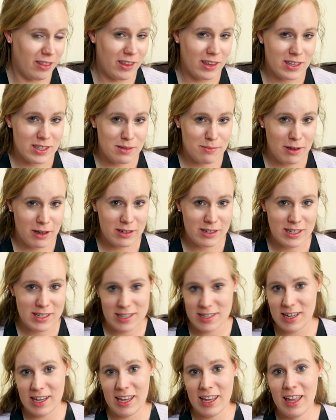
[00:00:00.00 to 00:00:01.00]
things about
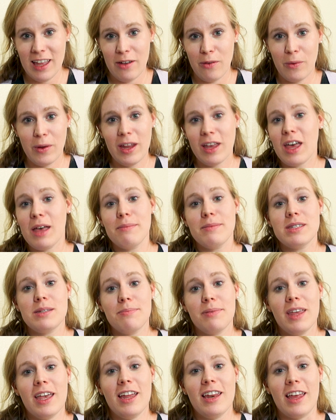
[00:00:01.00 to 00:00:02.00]
Disney when it comes to
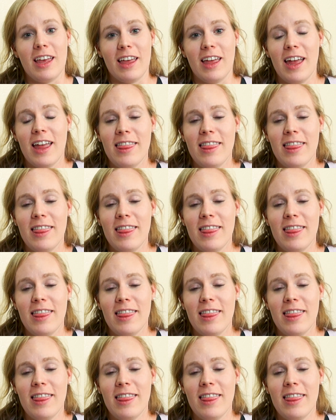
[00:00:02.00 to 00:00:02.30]
planning,